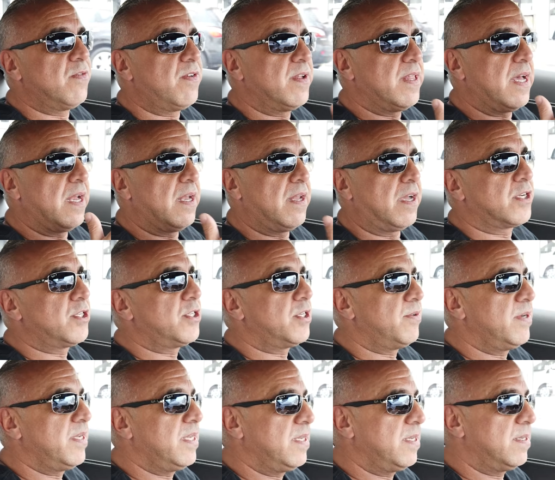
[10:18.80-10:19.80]
to go for that
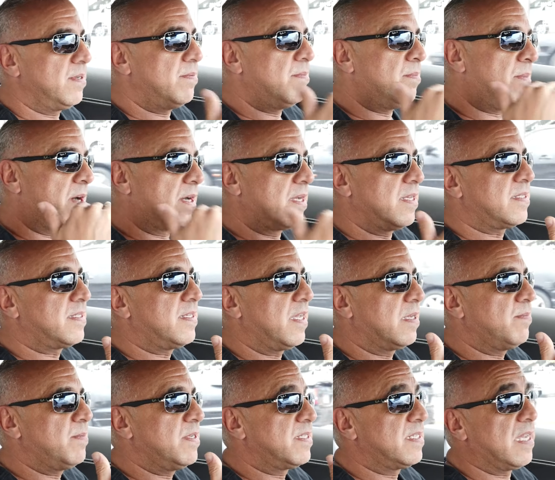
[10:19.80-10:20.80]
luxury market
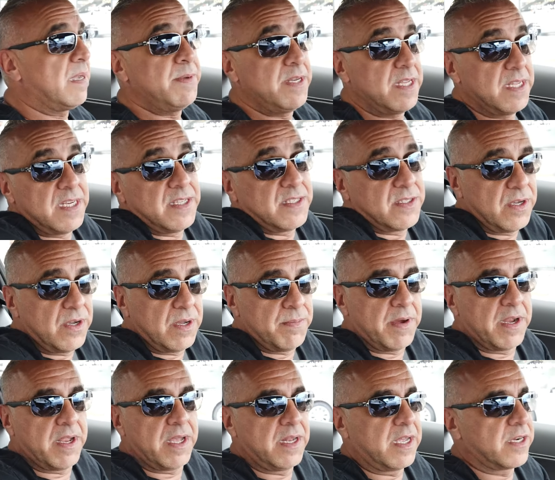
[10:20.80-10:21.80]
segment. I mean, it is
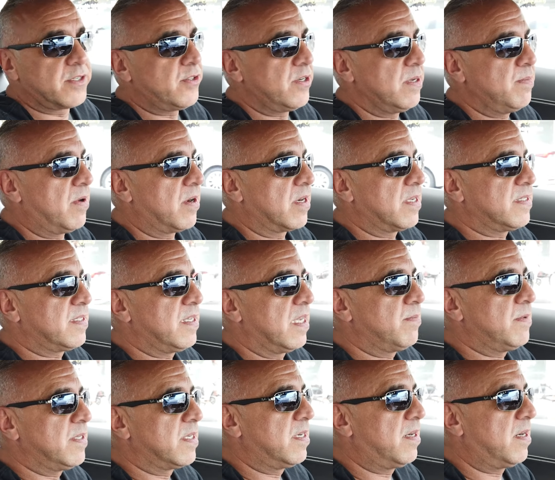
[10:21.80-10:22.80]
a luxury market
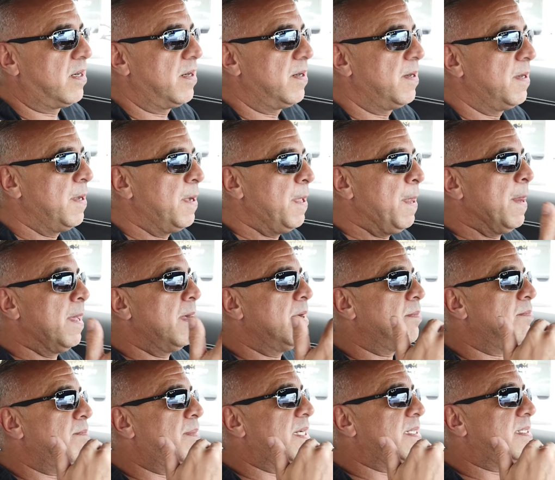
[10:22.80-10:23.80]
segment car,
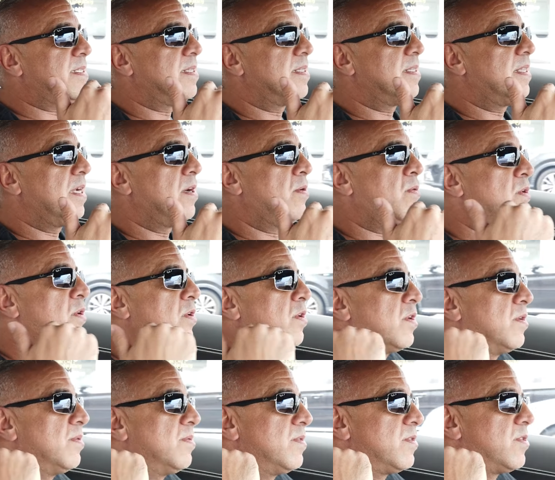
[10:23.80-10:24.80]
but they
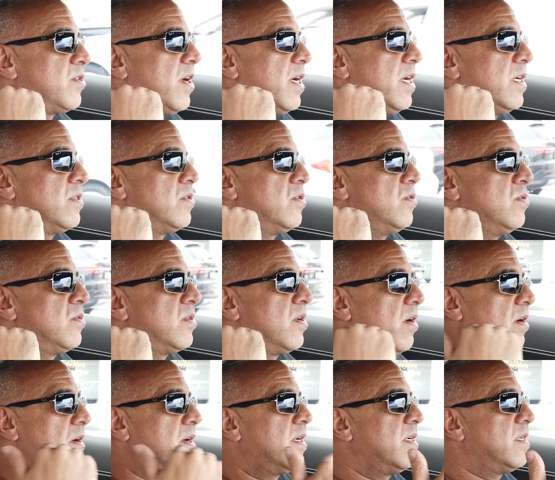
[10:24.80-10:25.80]
were trying to
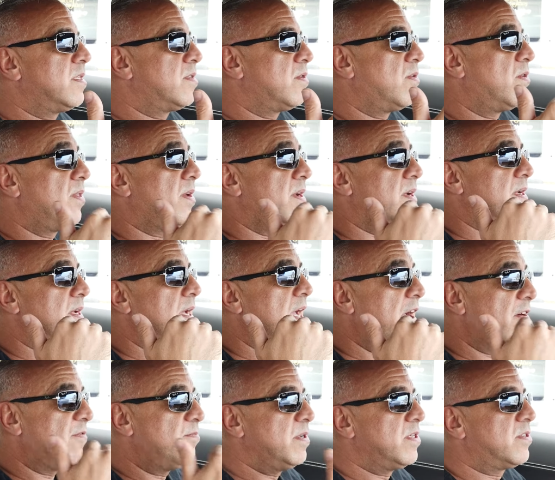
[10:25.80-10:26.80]
target, or they
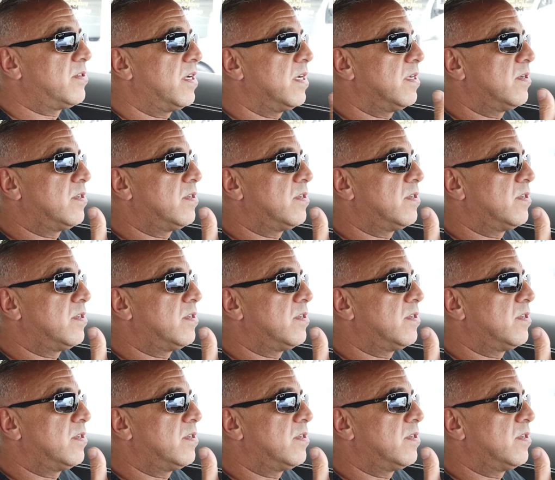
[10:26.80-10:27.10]
have been